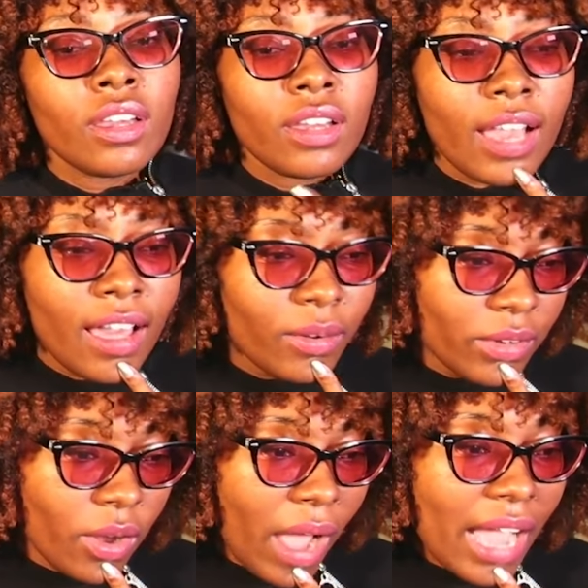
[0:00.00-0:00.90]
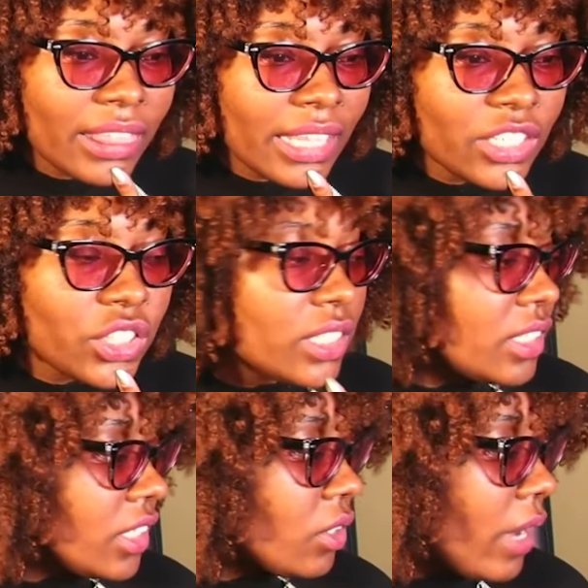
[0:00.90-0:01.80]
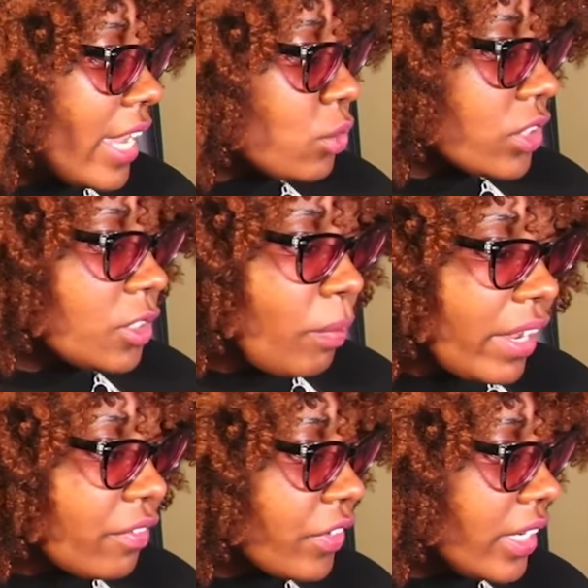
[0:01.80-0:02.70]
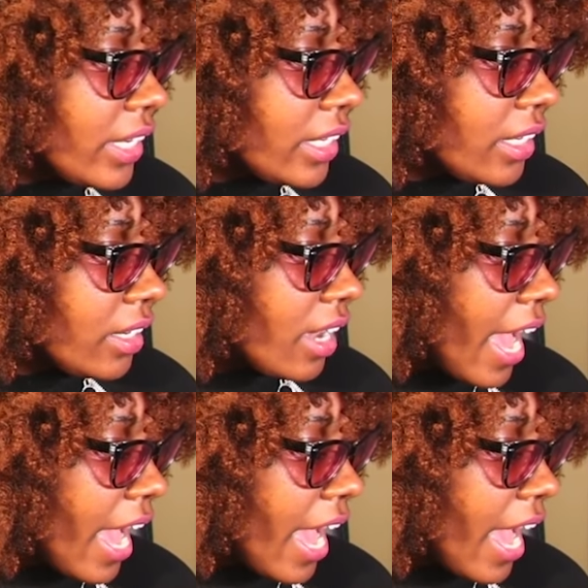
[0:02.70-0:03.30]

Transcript: I don't know. I think she still has respect for Nicki.